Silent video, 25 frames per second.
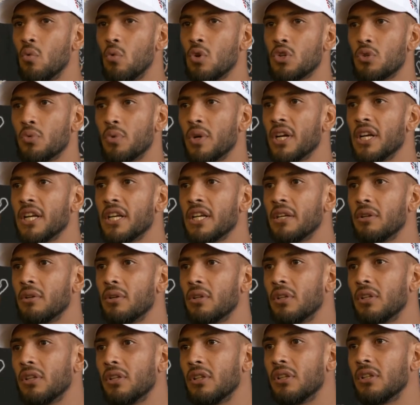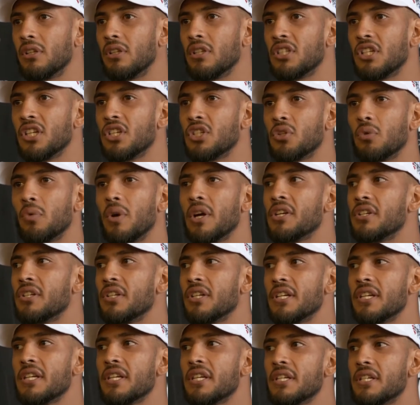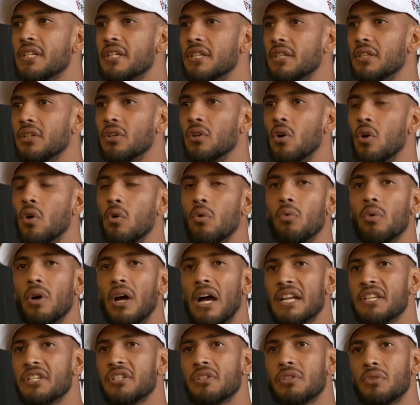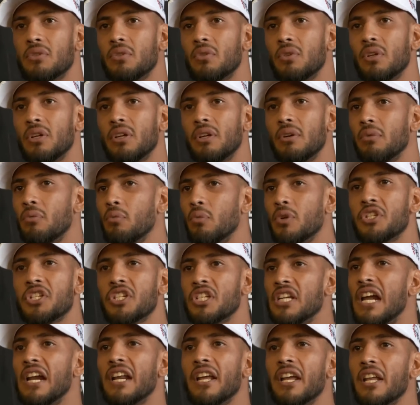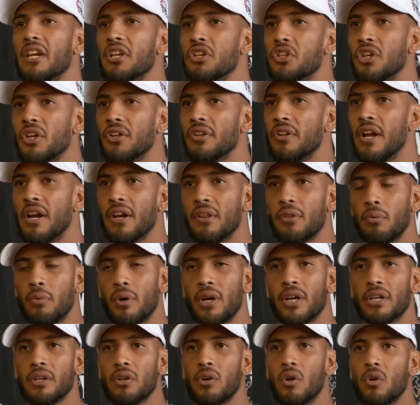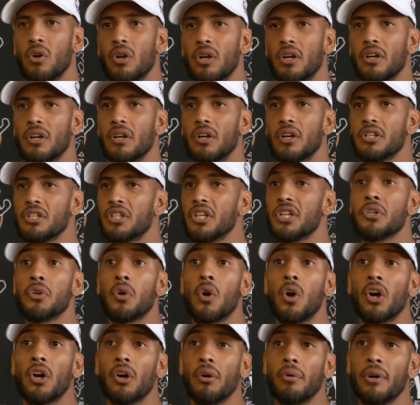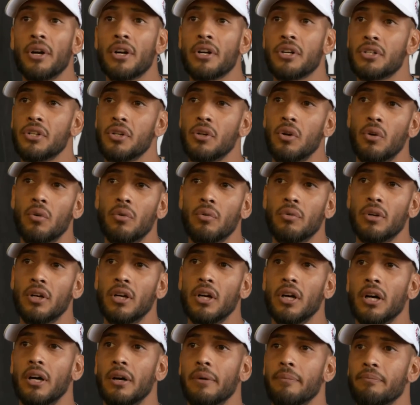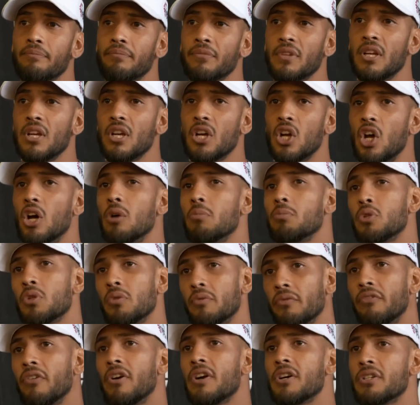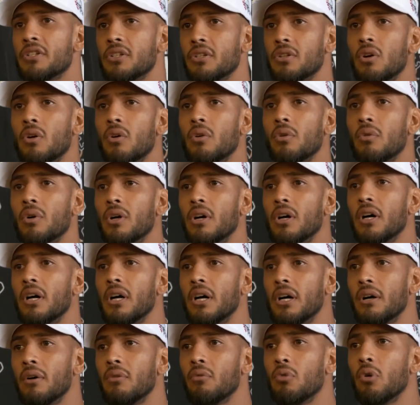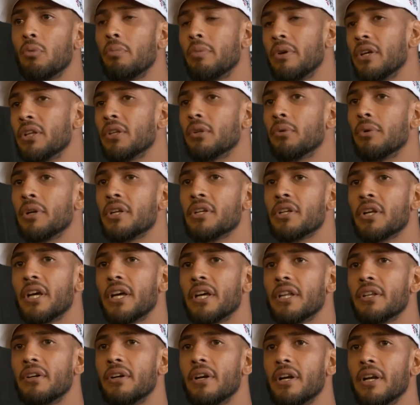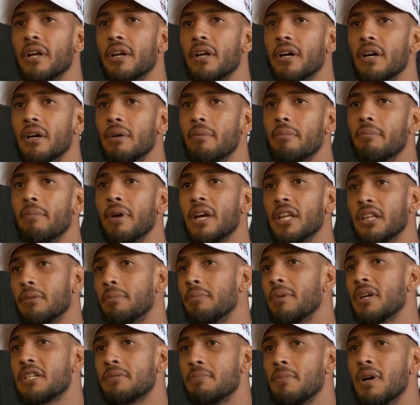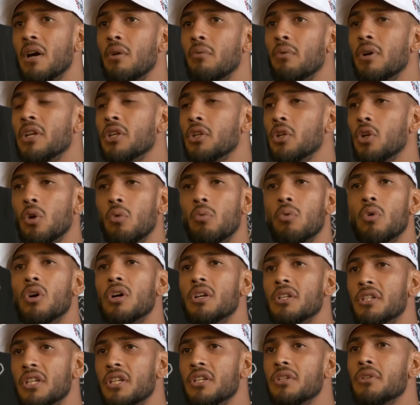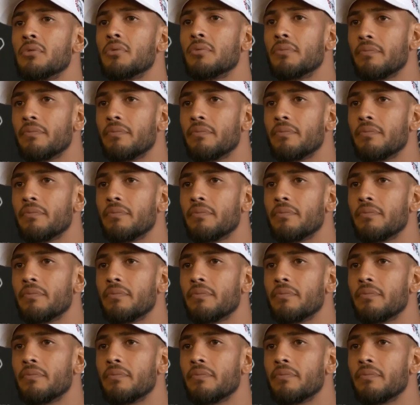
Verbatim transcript: really the situation is, you know, I just we just got to get each other out of the way, you know, to continue our careers. You know, um, come June first, you know, uh, we'll be in the ring together and uh, make the best man win. You know, we'll continue.